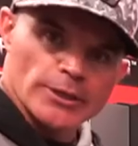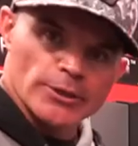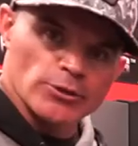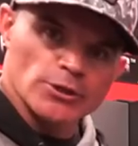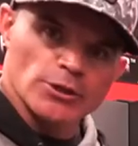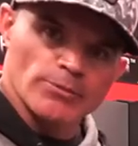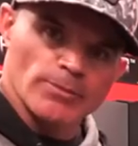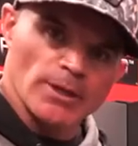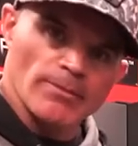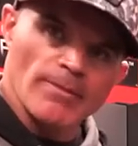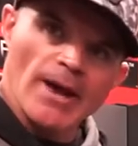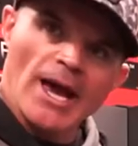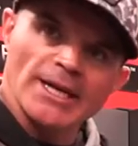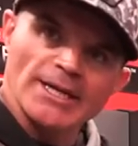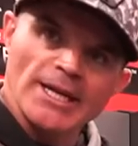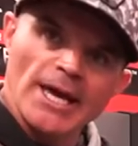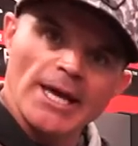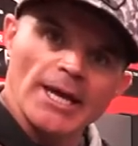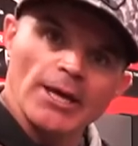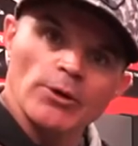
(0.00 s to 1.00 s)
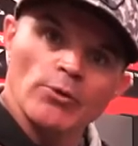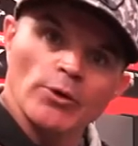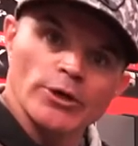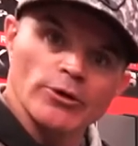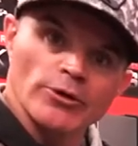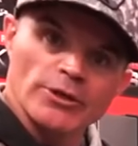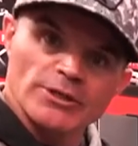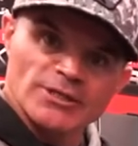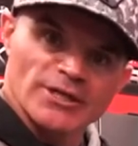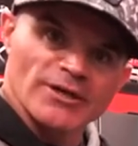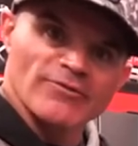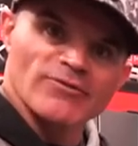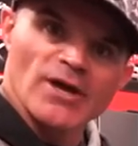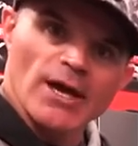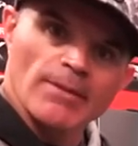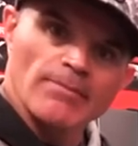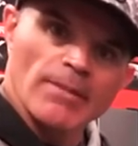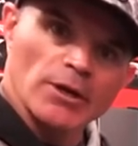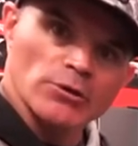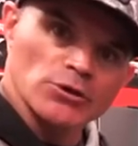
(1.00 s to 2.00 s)
that used to be magnetic where you could see if you
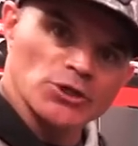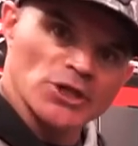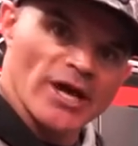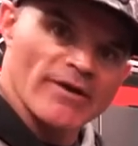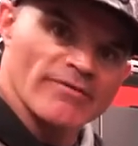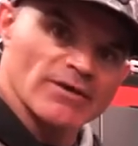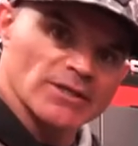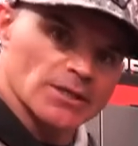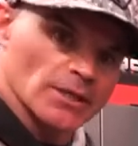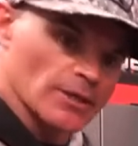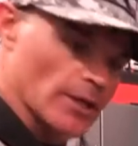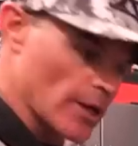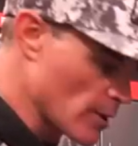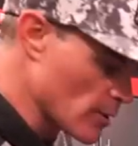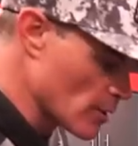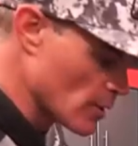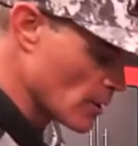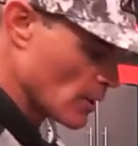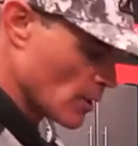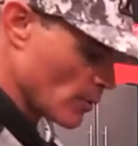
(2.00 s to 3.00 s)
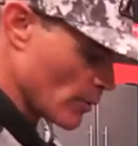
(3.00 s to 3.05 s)
had metal shavings in there,